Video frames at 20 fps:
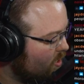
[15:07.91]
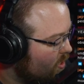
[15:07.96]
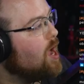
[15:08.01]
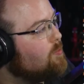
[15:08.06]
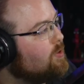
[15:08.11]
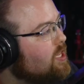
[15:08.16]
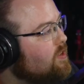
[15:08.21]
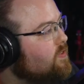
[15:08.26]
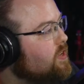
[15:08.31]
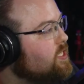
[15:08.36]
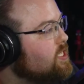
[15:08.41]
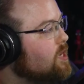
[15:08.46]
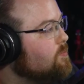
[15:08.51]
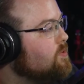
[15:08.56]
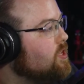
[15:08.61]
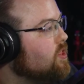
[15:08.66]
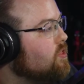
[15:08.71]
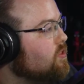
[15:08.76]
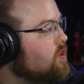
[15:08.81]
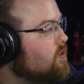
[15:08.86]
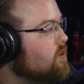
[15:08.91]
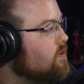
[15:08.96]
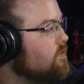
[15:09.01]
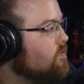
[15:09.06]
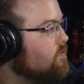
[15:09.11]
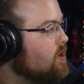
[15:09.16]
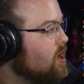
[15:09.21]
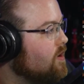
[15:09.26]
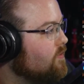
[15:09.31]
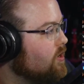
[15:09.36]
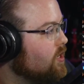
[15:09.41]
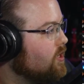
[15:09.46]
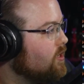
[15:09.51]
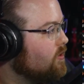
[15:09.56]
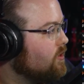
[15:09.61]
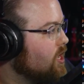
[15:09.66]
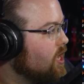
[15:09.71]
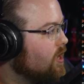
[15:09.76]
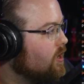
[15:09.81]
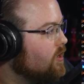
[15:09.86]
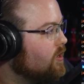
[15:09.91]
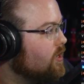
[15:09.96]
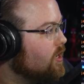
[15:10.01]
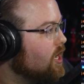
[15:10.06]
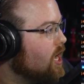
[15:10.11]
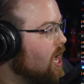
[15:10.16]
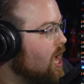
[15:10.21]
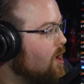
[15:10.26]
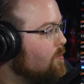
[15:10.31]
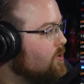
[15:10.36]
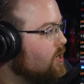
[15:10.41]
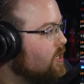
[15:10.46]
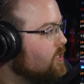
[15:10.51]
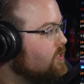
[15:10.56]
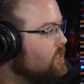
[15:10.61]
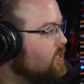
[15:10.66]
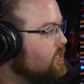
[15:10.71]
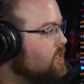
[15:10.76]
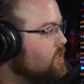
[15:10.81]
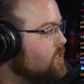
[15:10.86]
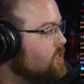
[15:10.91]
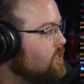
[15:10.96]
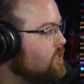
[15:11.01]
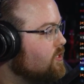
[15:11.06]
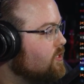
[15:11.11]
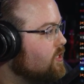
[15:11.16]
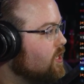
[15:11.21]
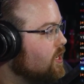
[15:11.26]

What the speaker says: I believe he typed in theory of gravity. Yeah. Albert Einstein's